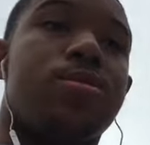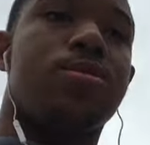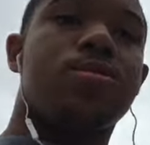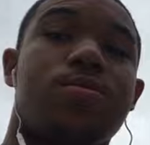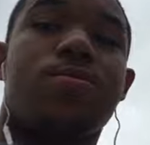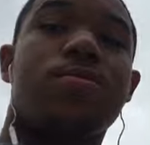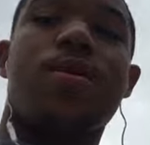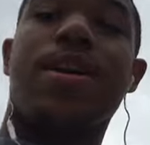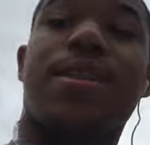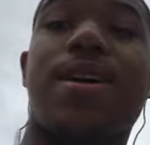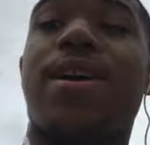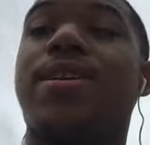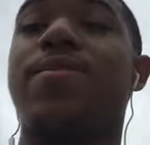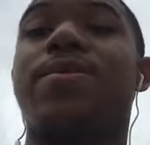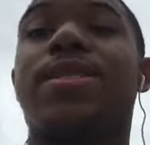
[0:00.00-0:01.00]
I don't know. I
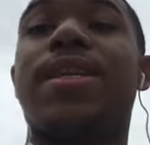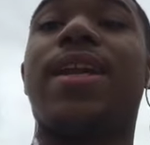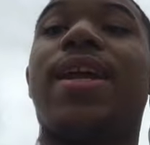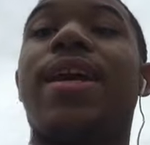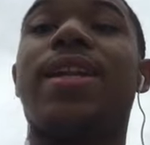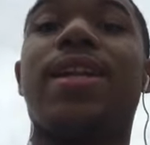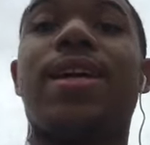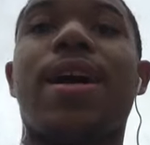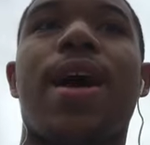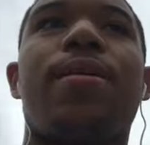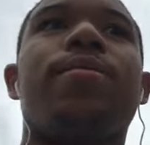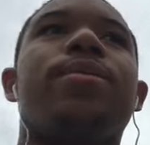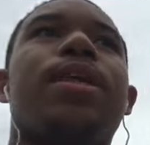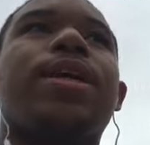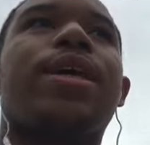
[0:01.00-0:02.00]
thought he was in that.
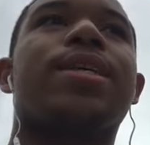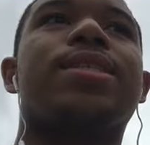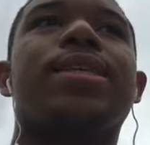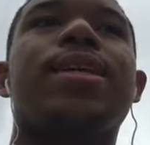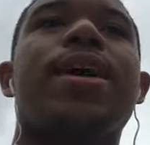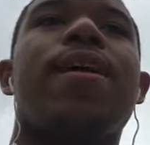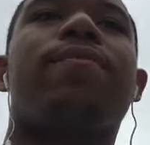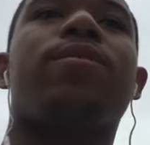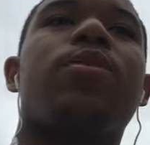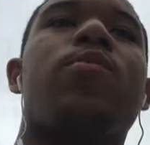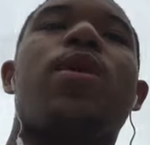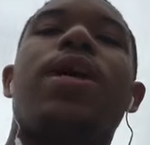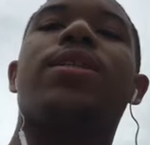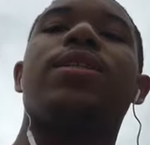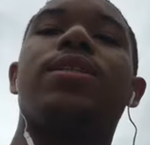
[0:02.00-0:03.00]
I, like I said, after
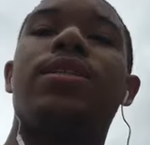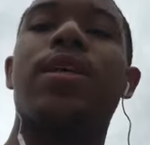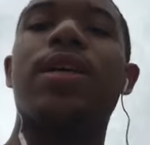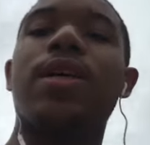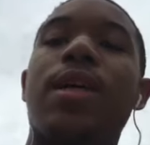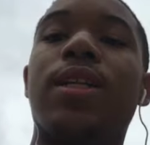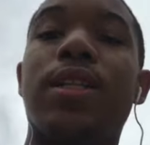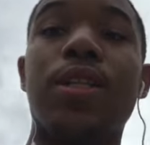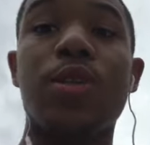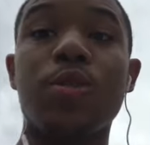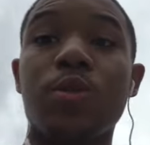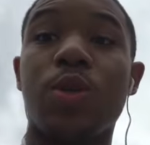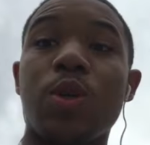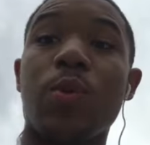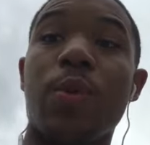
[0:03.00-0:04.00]
watching the
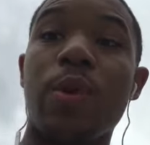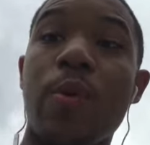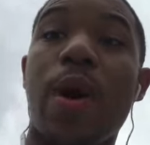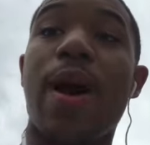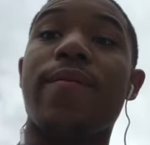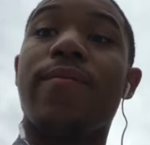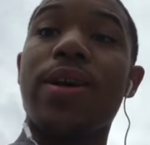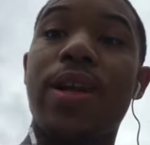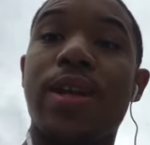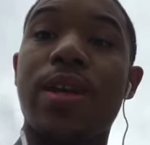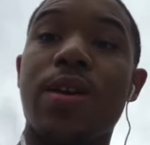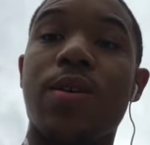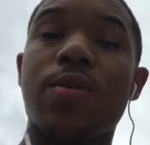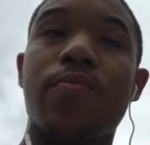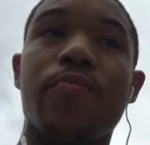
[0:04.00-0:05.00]
YouTube Rewind
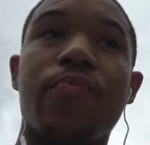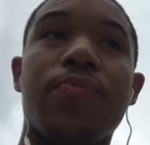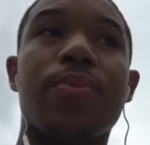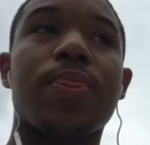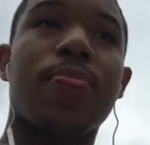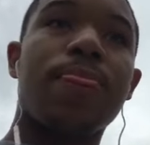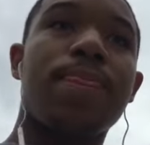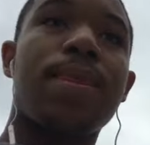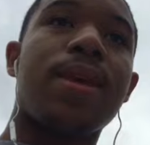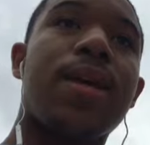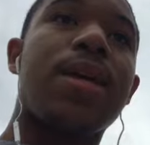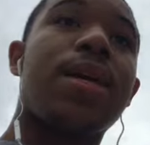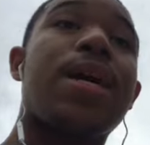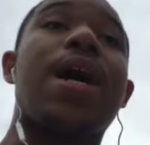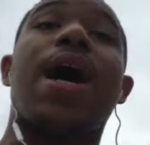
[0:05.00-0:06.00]
video,
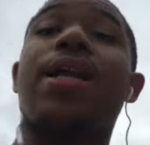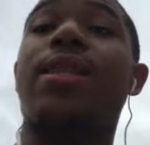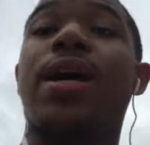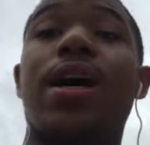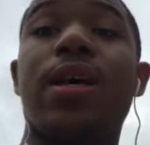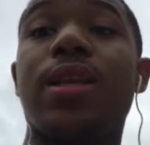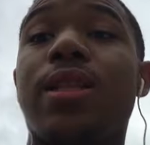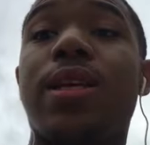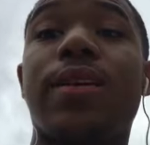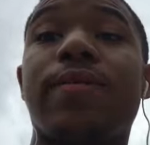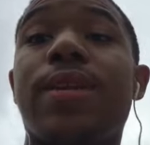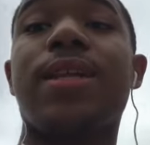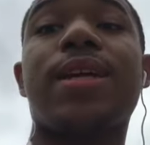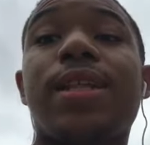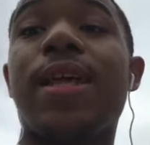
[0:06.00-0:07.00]
I thought he
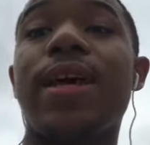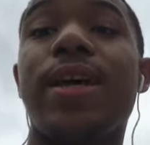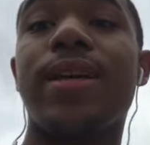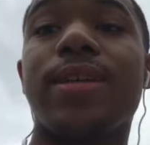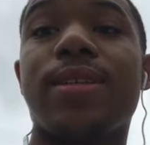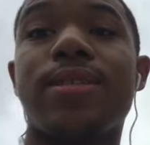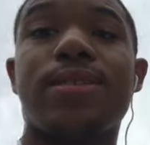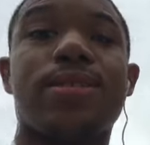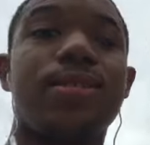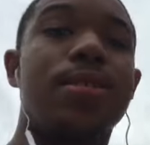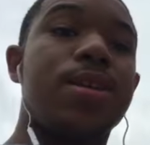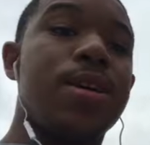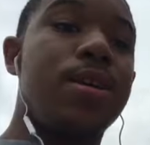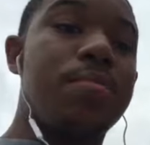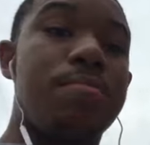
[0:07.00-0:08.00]
lived in LA,
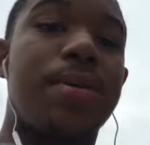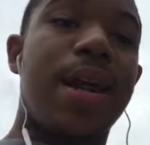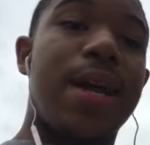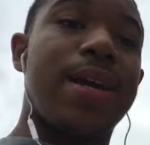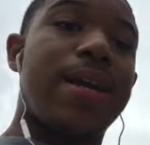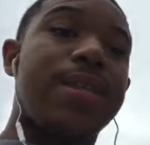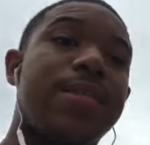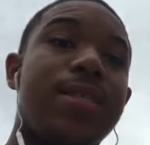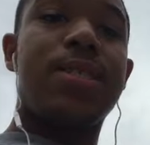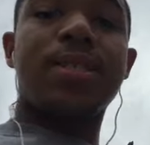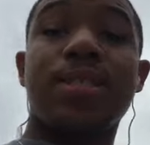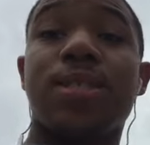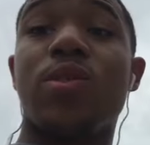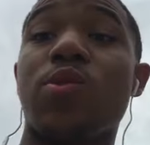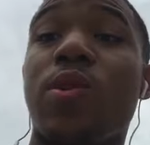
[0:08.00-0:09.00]
but I guess he
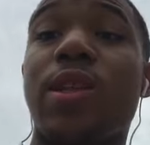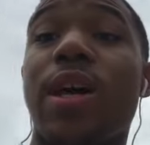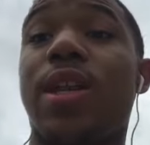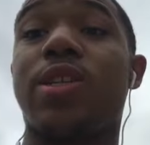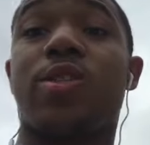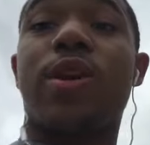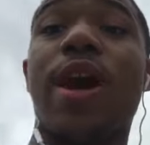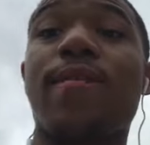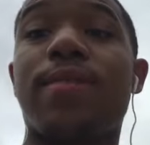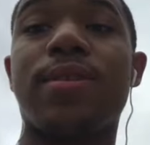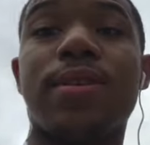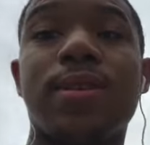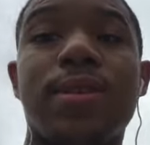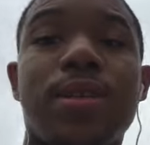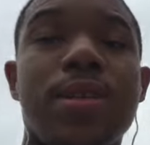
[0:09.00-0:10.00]
just do a lot of
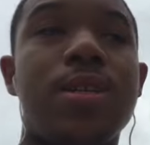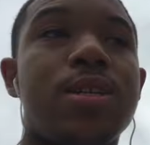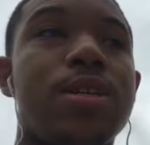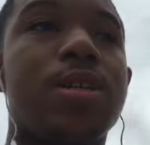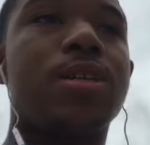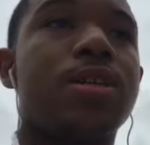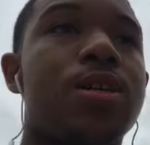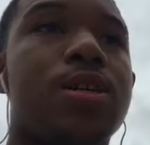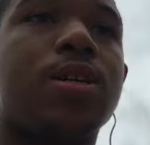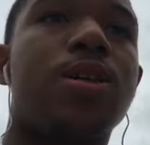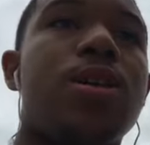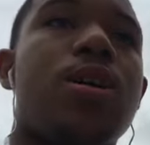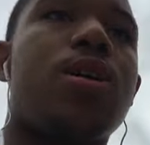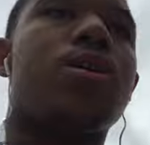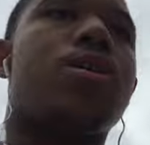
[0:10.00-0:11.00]
traveling.
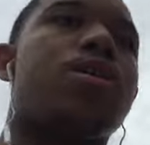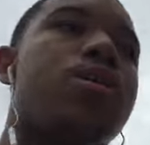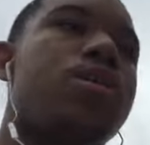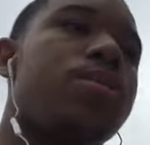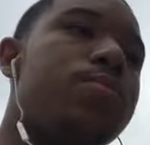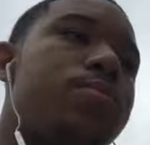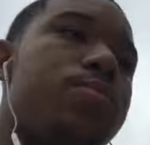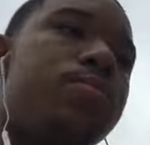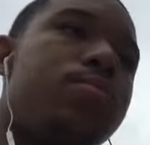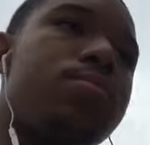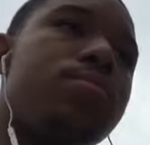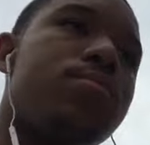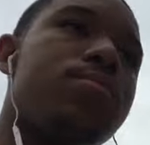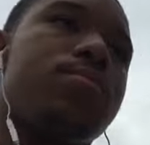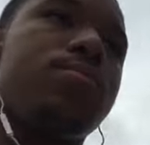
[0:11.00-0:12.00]
Um,